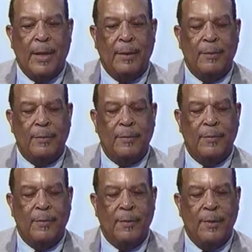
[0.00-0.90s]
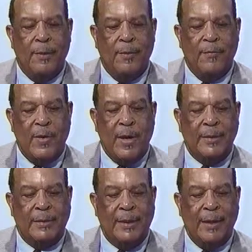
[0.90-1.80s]
My
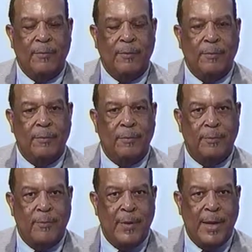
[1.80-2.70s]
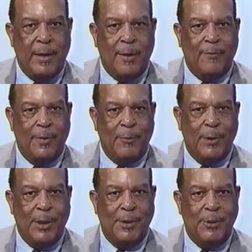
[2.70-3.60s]
father's name was Randolph
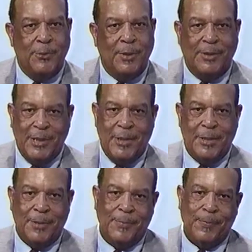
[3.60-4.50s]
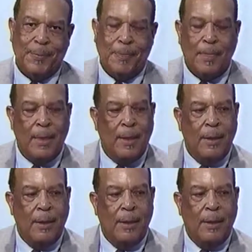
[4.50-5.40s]
and Reed Sr.,
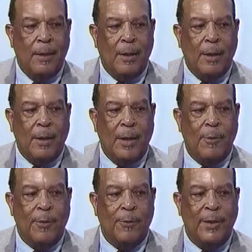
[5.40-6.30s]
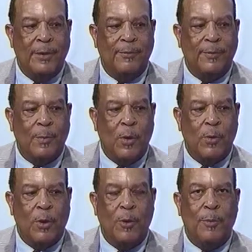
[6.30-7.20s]
and they were originally from
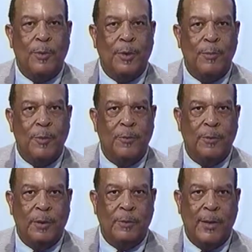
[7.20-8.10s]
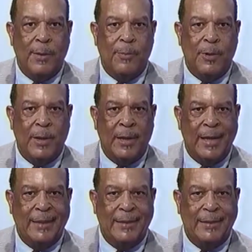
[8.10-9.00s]
Oklahoma. They moved in Grand
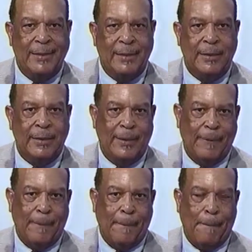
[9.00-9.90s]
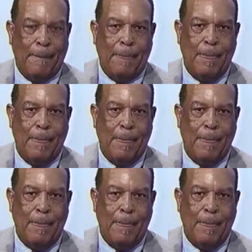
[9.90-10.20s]
Prairie in 1916.